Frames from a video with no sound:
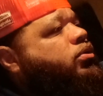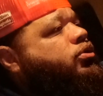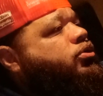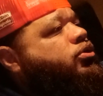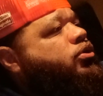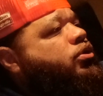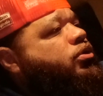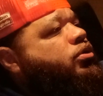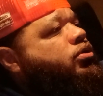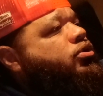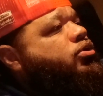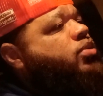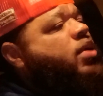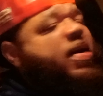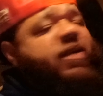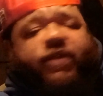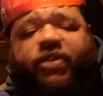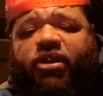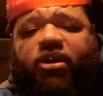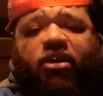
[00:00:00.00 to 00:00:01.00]
you
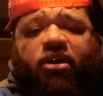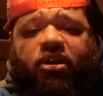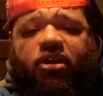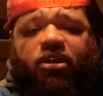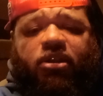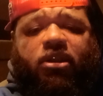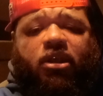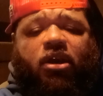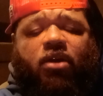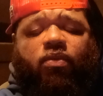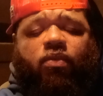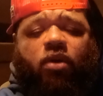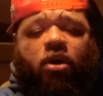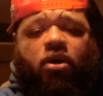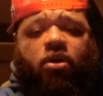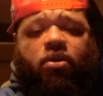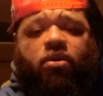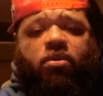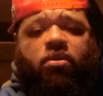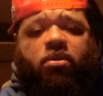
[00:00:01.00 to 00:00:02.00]
haven't done anything
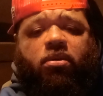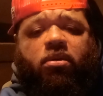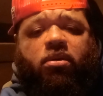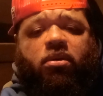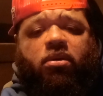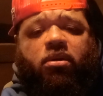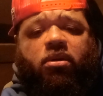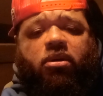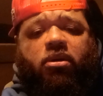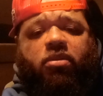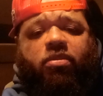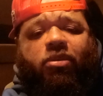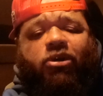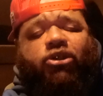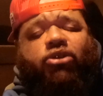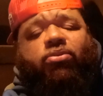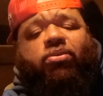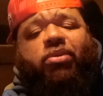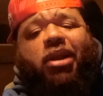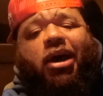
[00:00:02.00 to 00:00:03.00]
wrong,
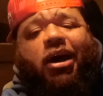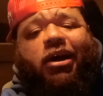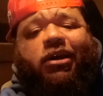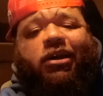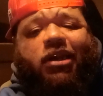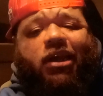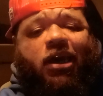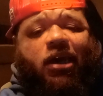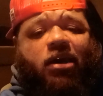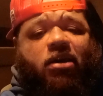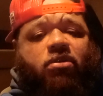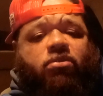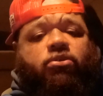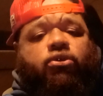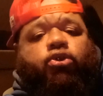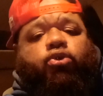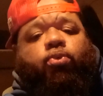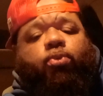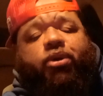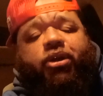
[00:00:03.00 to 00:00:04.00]
but you locked down
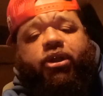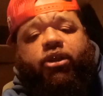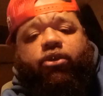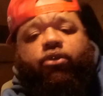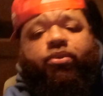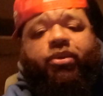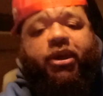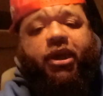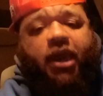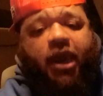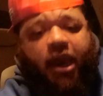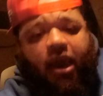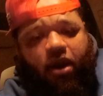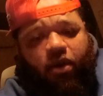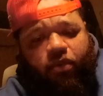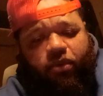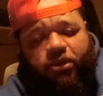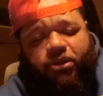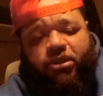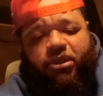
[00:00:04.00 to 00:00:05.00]
23
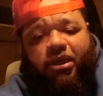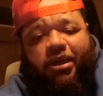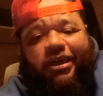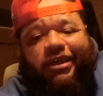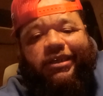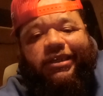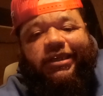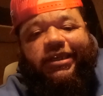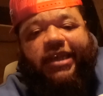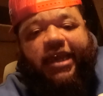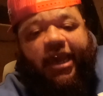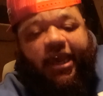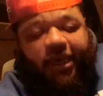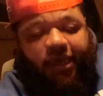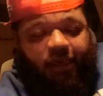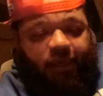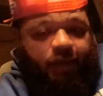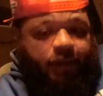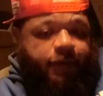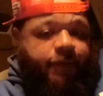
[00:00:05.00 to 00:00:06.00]
hours a
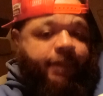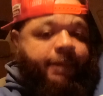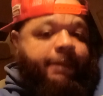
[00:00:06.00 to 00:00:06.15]
day.